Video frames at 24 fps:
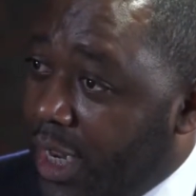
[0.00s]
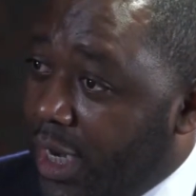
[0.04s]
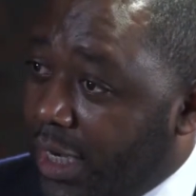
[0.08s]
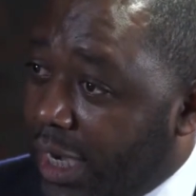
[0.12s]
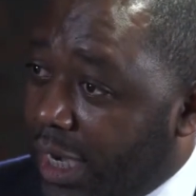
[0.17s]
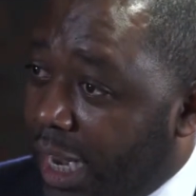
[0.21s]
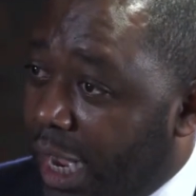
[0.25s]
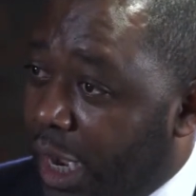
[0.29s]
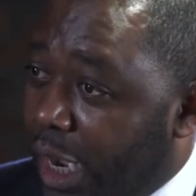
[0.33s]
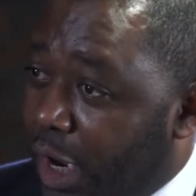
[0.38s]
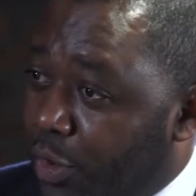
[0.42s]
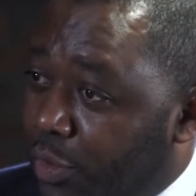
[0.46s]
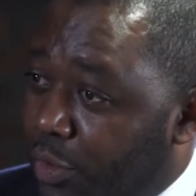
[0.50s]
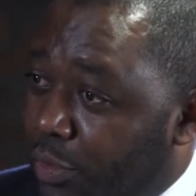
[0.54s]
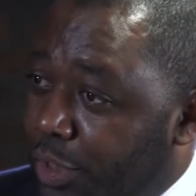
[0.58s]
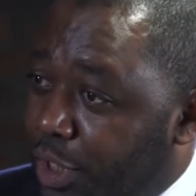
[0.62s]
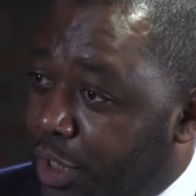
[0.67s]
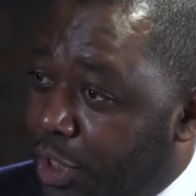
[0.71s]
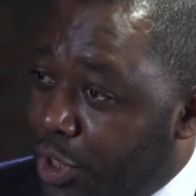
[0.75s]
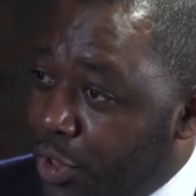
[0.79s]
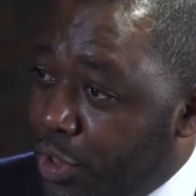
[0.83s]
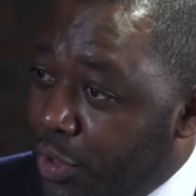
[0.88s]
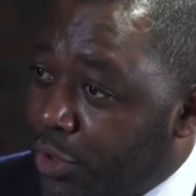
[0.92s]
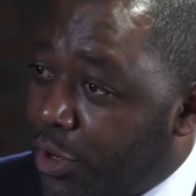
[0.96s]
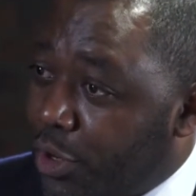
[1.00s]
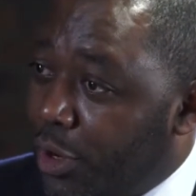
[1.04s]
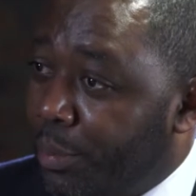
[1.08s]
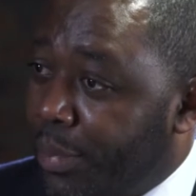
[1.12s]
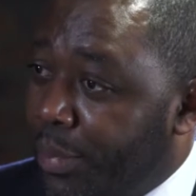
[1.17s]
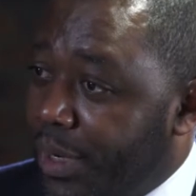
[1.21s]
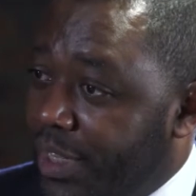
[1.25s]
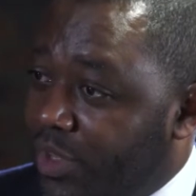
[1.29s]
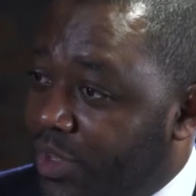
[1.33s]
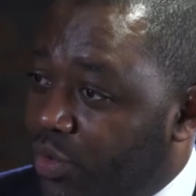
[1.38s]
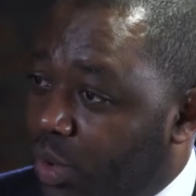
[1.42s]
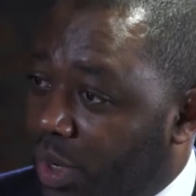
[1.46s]
Now, the new
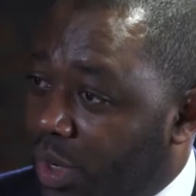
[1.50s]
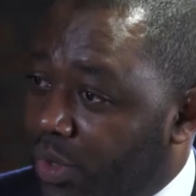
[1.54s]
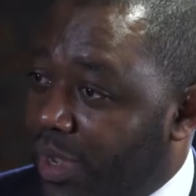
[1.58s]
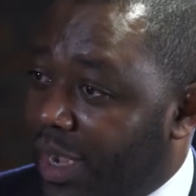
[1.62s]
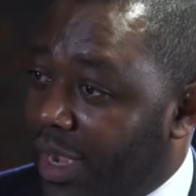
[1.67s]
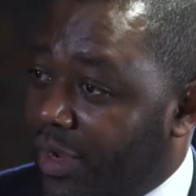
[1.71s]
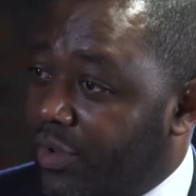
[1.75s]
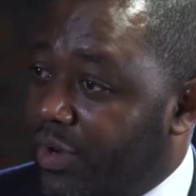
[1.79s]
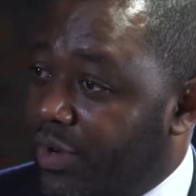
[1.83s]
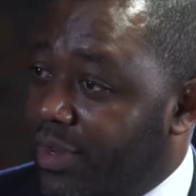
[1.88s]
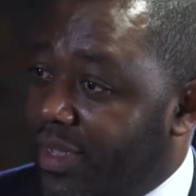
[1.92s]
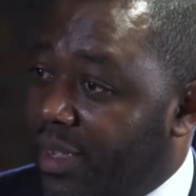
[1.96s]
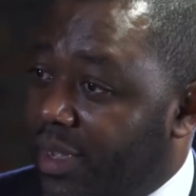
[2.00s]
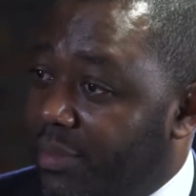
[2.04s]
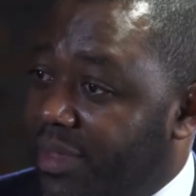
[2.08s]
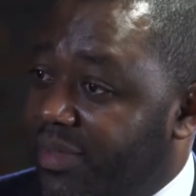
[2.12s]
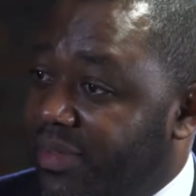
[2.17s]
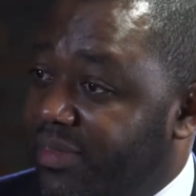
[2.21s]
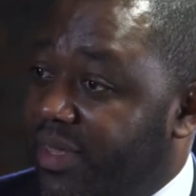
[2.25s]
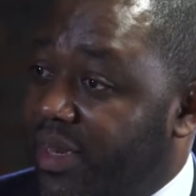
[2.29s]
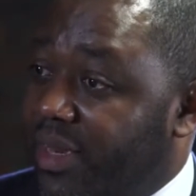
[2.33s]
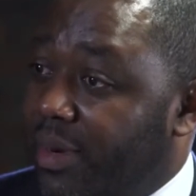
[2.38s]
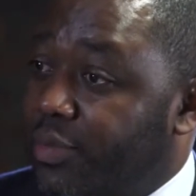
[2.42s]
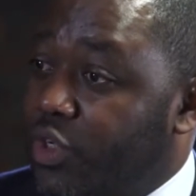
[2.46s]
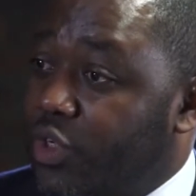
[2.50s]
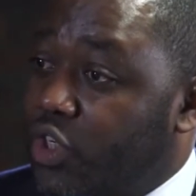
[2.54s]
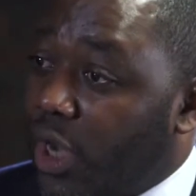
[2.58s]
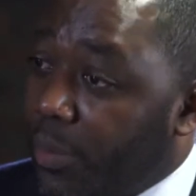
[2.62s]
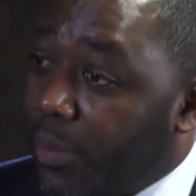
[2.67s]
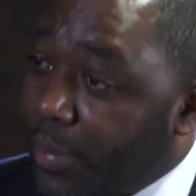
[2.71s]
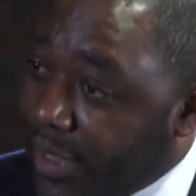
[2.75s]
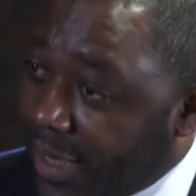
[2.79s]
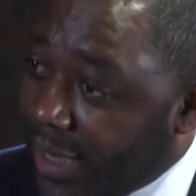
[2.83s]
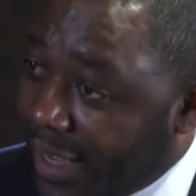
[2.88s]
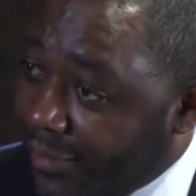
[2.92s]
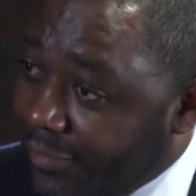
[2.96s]
companies want to actually come and set up
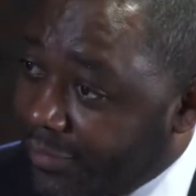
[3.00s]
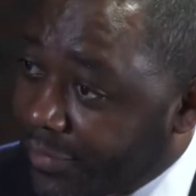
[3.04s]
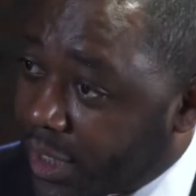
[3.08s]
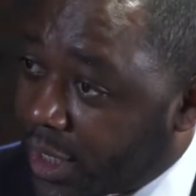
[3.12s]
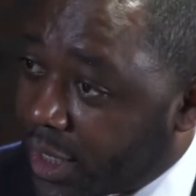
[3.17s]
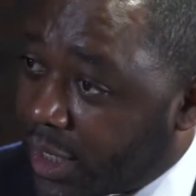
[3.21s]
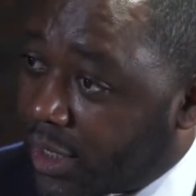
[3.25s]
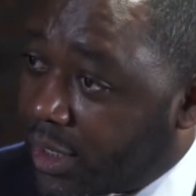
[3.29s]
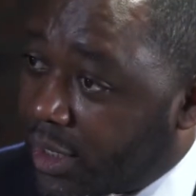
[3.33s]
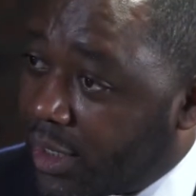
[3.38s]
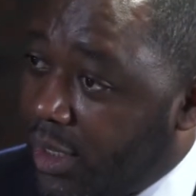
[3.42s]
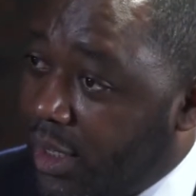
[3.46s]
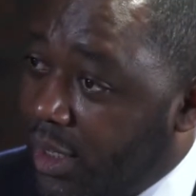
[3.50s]
shop in Africa.